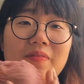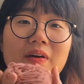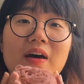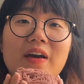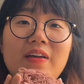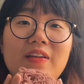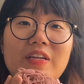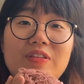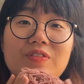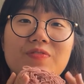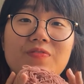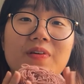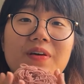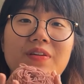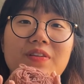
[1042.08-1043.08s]
I need to
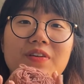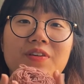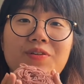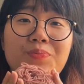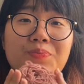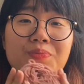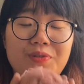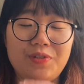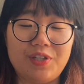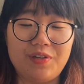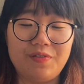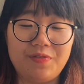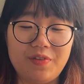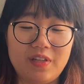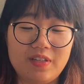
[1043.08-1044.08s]
find a good project
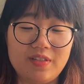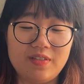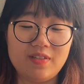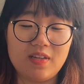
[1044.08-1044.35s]
for this.